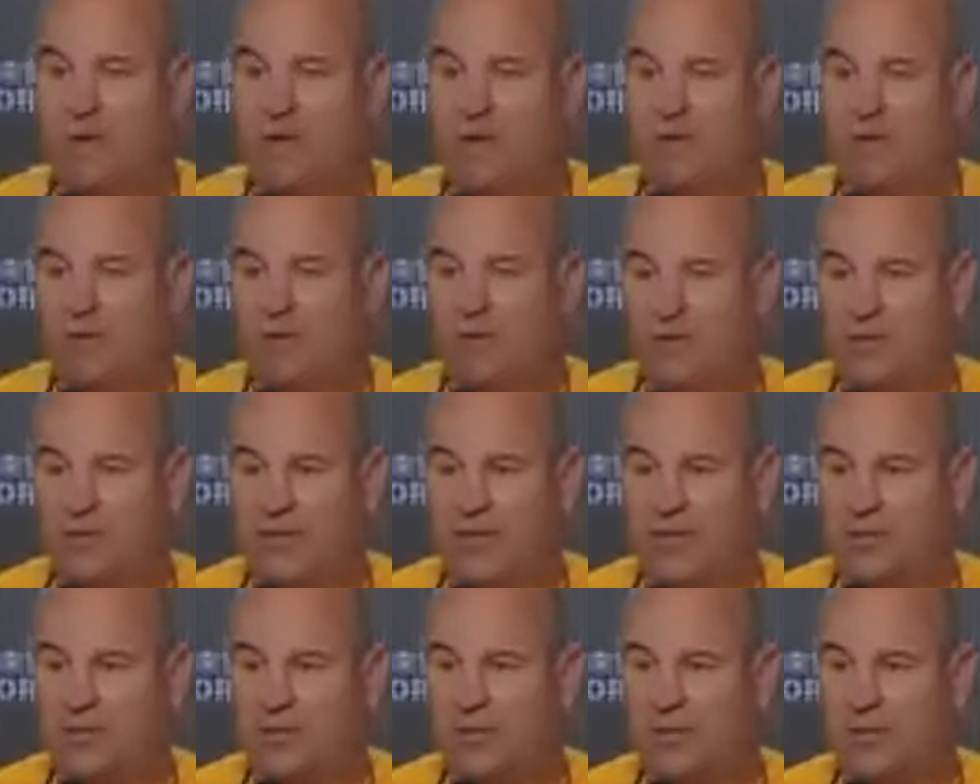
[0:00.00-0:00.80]
so
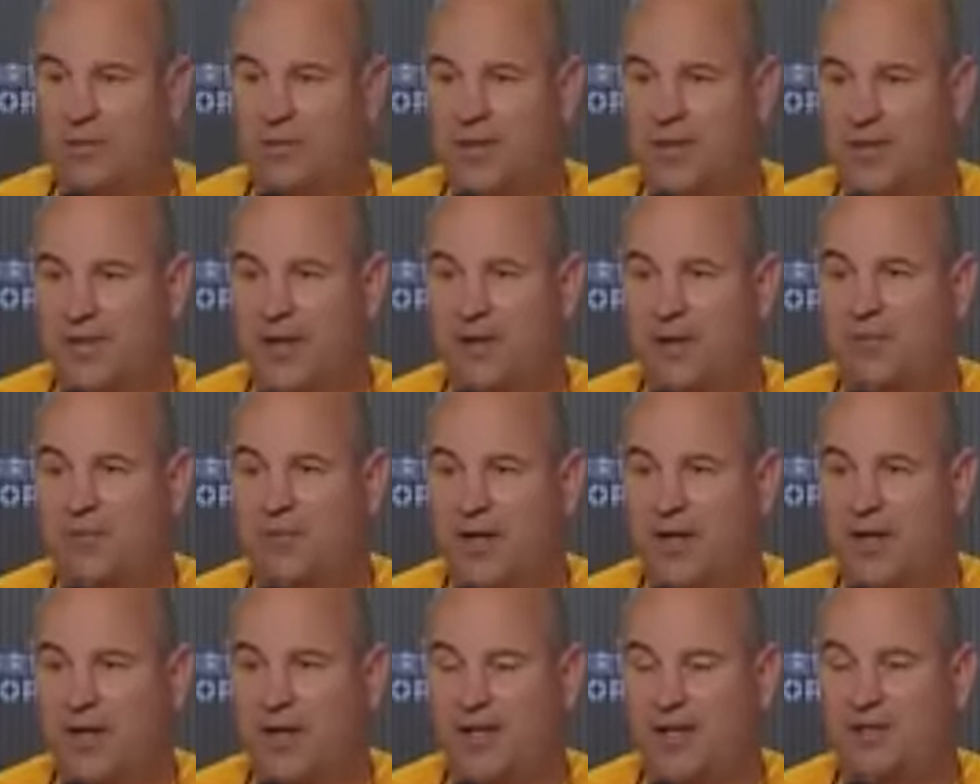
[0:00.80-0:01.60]
we'll need them to be that
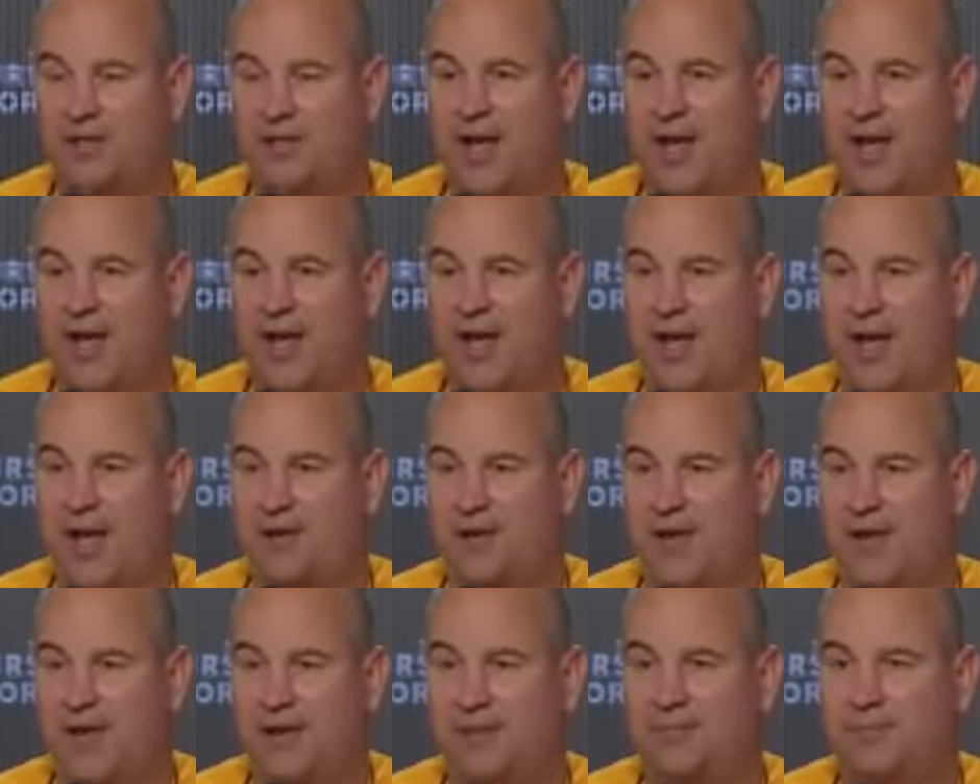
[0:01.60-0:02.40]
way again
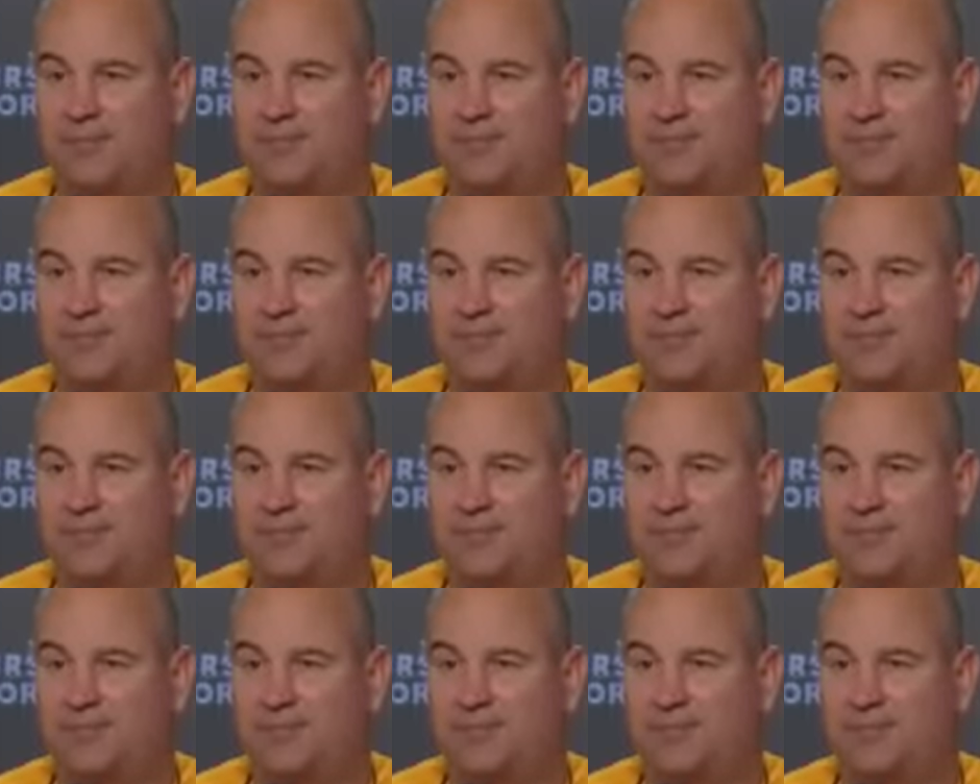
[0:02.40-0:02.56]
Saturday.